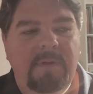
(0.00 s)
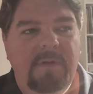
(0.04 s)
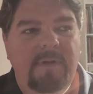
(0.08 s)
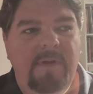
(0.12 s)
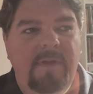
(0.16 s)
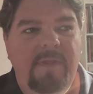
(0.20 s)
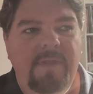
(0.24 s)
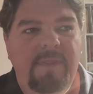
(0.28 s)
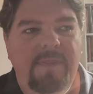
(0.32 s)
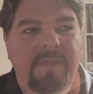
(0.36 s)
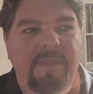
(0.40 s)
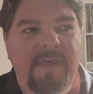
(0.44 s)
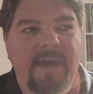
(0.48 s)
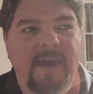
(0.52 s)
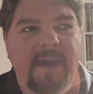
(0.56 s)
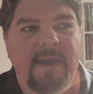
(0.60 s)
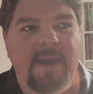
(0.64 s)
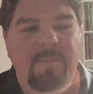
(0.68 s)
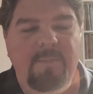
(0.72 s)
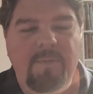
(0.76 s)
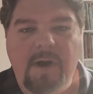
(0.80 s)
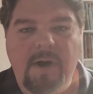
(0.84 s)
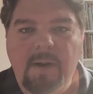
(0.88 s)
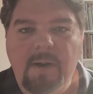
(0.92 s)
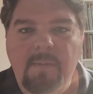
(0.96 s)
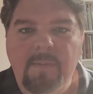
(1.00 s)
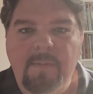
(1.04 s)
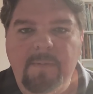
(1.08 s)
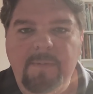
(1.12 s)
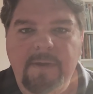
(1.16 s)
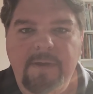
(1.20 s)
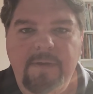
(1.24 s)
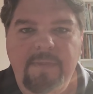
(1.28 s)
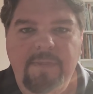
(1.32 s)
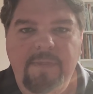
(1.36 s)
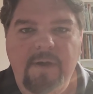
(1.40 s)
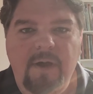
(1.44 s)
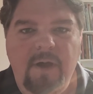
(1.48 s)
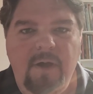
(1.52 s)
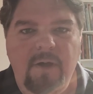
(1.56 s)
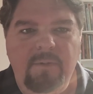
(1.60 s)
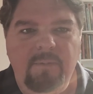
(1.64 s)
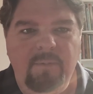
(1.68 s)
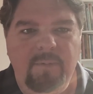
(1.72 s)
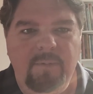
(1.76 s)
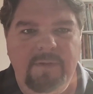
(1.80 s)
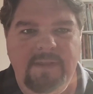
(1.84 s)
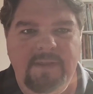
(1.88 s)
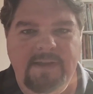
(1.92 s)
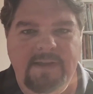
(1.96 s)
they probably thought,
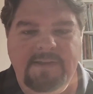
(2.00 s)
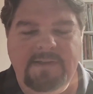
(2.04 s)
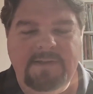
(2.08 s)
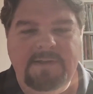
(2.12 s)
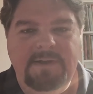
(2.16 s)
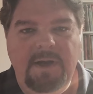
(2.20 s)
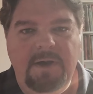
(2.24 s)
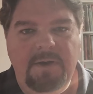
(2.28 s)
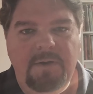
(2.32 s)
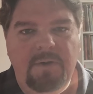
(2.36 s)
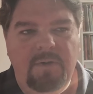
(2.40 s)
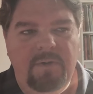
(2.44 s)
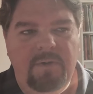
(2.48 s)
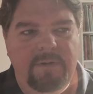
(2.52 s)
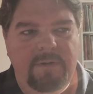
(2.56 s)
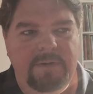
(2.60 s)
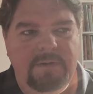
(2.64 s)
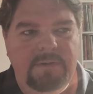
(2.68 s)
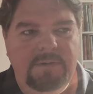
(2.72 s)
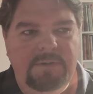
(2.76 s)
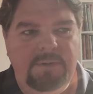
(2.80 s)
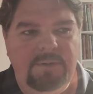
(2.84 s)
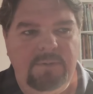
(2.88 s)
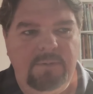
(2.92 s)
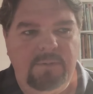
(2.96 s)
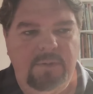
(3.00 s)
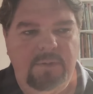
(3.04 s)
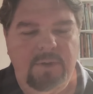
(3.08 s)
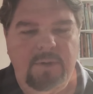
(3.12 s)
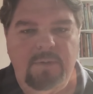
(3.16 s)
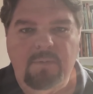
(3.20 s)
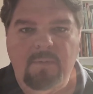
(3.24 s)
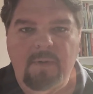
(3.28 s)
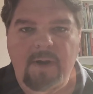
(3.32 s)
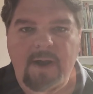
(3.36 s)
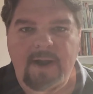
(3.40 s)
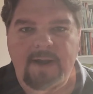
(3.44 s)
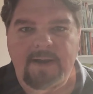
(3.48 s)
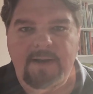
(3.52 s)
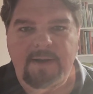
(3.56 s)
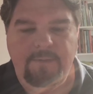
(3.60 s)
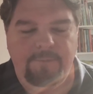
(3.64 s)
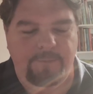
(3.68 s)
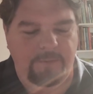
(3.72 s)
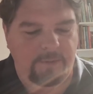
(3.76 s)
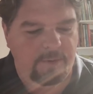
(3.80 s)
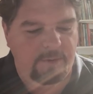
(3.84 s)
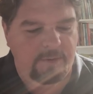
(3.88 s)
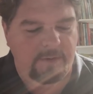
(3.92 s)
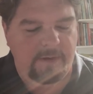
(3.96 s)
well, that's not going to look right if
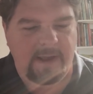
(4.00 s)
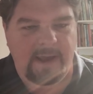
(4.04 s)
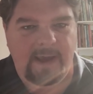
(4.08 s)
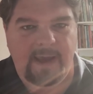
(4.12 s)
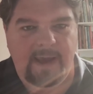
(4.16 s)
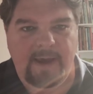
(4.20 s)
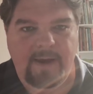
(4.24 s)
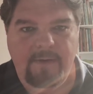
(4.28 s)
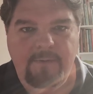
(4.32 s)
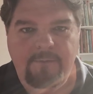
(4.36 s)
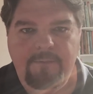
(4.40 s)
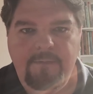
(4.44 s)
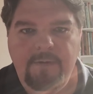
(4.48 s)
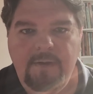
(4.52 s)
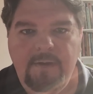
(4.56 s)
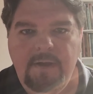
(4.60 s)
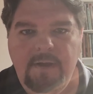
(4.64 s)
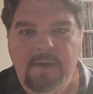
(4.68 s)
you're going to have,